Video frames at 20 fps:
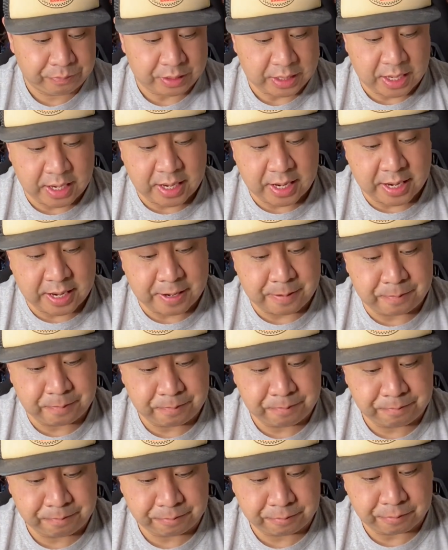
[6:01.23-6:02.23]

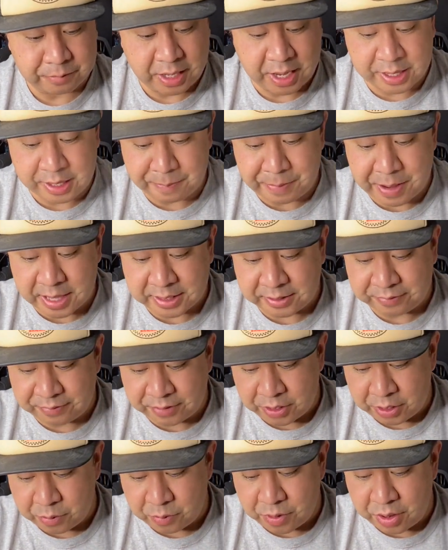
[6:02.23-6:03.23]
they packed it
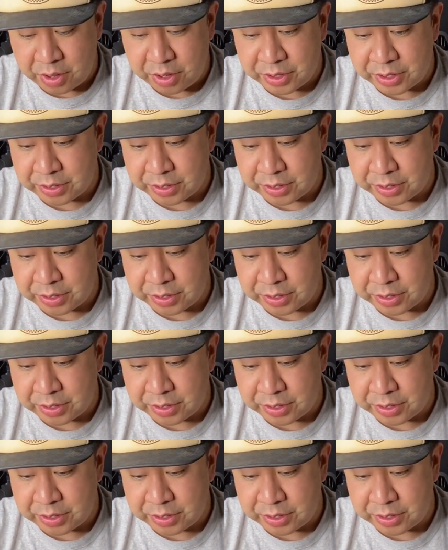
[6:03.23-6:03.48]
very well.